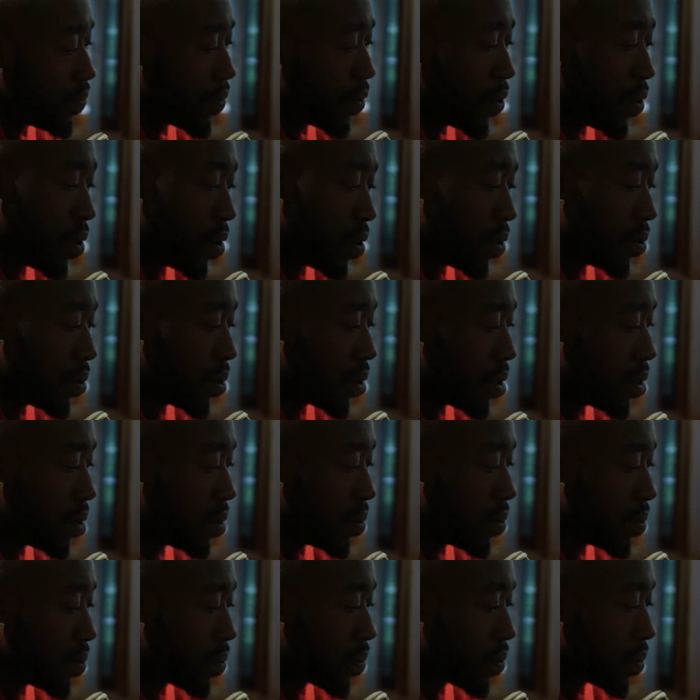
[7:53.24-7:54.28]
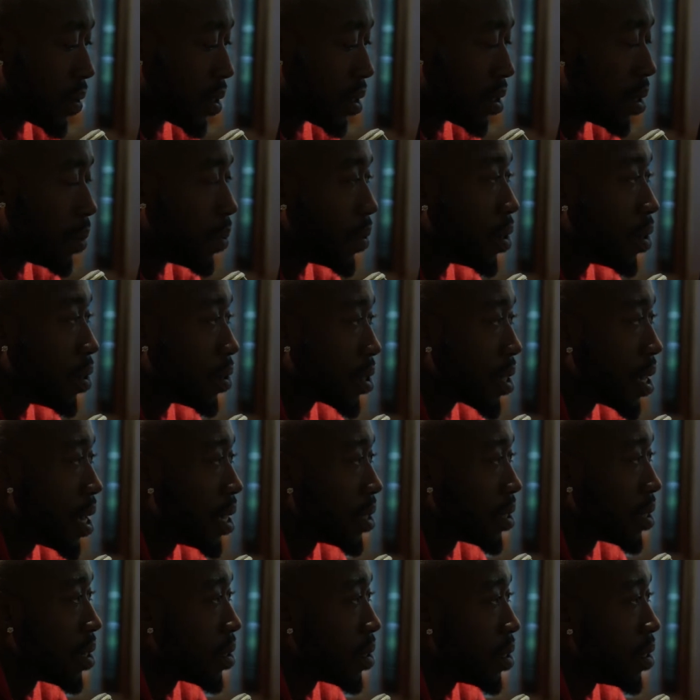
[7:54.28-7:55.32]
you know, so some of those
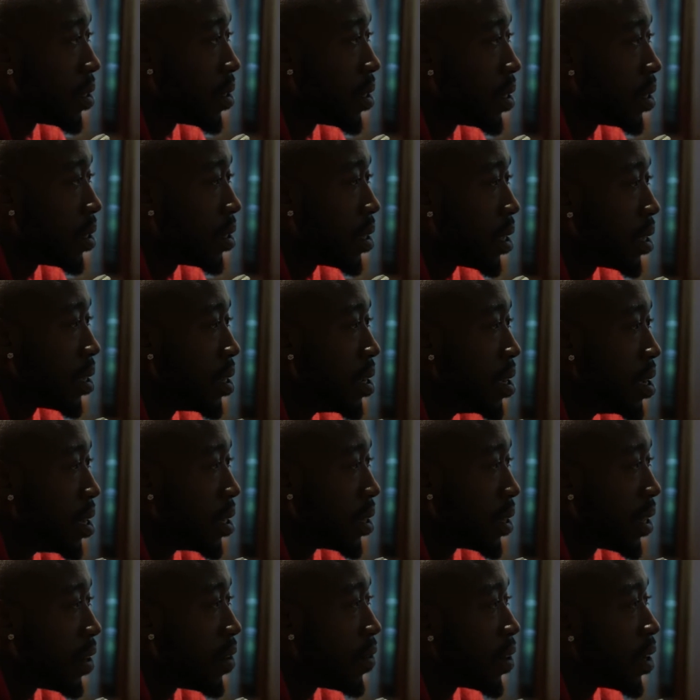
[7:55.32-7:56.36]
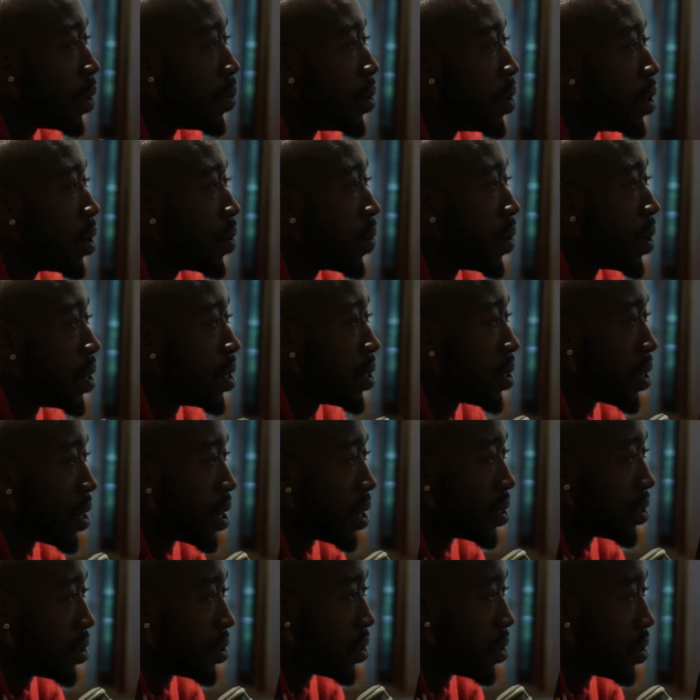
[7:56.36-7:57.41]
guys out there, they don't give me the credit that
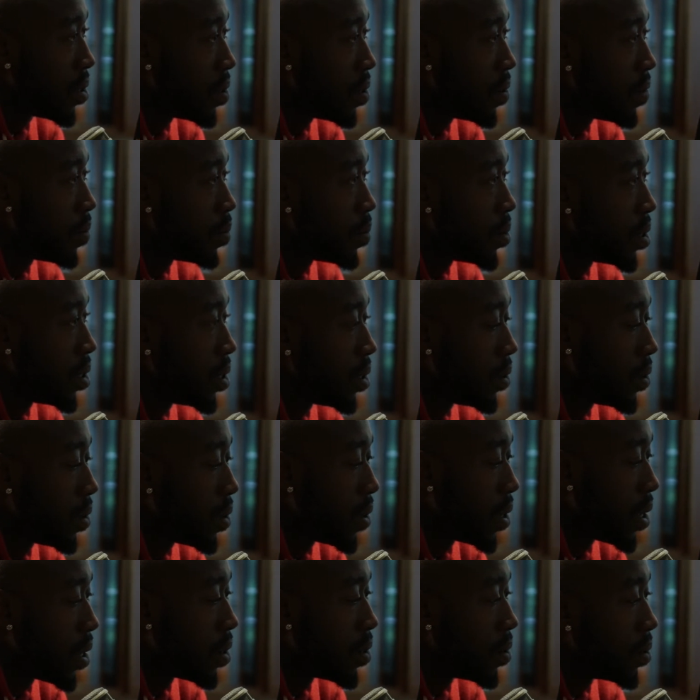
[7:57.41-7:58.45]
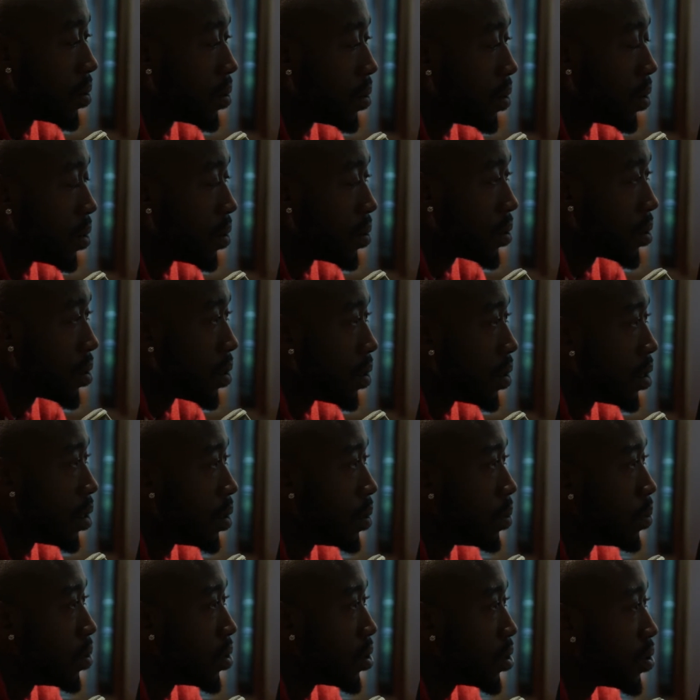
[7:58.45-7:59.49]
I deserve. But you know, they gonna, you know,
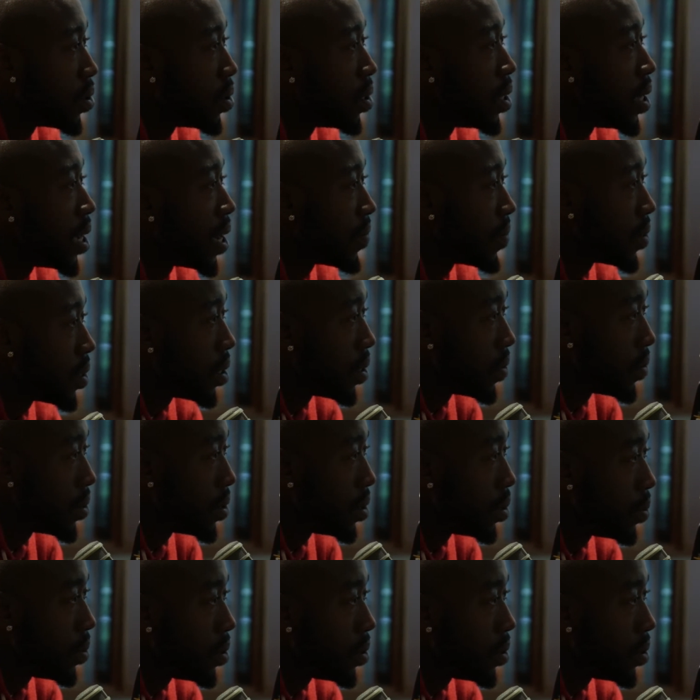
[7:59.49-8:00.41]
slowly but surely have to give it to